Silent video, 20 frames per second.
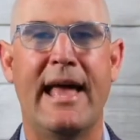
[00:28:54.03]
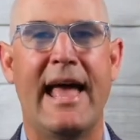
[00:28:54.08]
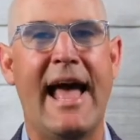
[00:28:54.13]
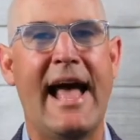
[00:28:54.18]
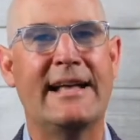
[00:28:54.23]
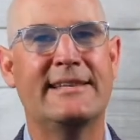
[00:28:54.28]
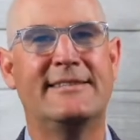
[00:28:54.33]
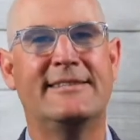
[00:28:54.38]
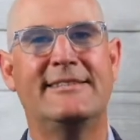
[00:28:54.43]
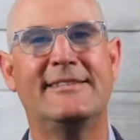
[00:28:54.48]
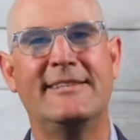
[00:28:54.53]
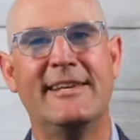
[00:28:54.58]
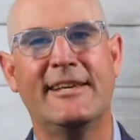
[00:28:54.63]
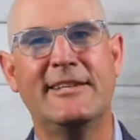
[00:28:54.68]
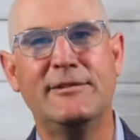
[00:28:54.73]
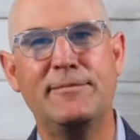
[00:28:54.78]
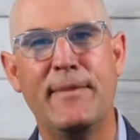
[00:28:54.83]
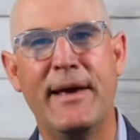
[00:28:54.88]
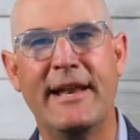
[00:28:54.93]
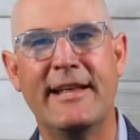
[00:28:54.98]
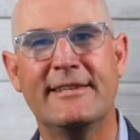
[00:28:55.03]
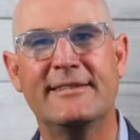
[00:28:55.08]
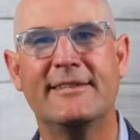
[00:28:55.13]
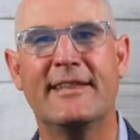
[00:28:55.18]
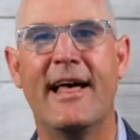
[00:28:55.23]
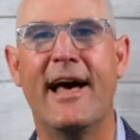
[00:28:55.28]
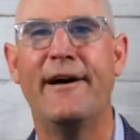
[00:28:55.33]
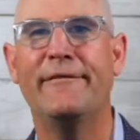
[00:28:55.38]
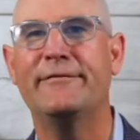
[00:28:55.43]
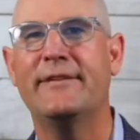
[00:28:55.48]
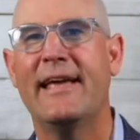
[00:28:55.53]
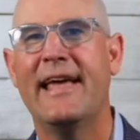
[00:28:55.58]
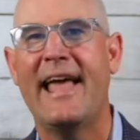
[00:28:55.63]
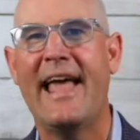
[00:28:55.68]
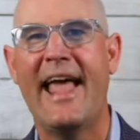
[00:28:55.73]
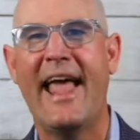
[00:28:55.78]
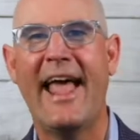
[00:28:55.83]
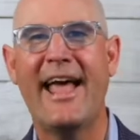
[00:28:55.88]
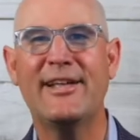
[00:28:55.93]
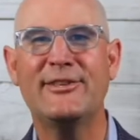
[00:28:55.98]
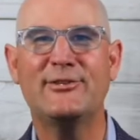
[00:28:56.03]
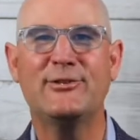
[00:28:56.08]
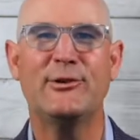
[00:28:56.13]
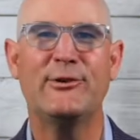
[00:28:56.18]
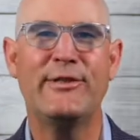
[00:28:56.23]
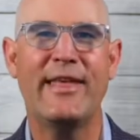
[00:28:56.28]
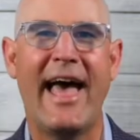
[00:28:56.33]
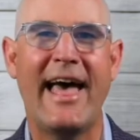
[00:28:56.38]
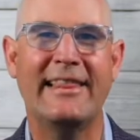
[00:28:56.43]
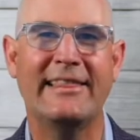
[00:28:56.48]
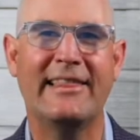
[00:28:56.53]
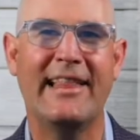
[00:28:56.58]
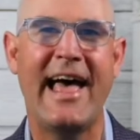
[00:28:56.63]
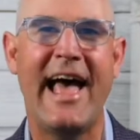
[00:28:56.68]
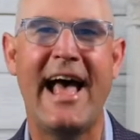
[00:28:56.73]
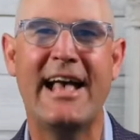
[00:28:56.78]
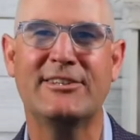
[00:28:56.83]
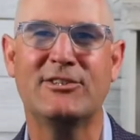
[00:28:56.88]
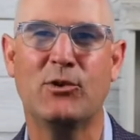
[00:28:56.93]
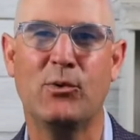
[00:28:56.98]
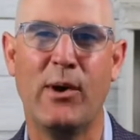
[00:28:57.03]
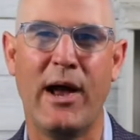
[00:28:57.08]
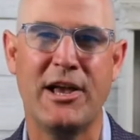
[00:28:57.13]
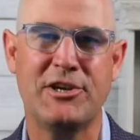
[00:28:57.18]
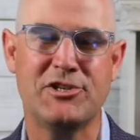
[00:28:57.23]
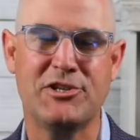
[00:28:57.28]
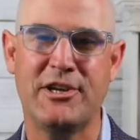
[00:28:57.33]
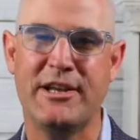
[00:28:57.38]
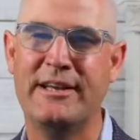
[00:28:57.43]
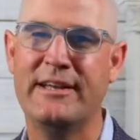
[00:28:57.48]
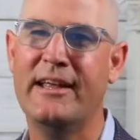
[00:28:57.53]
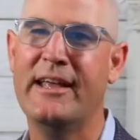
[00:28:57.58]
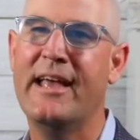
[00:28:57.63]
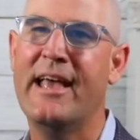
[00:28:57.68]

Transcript: At 6 minutes left, answer that last question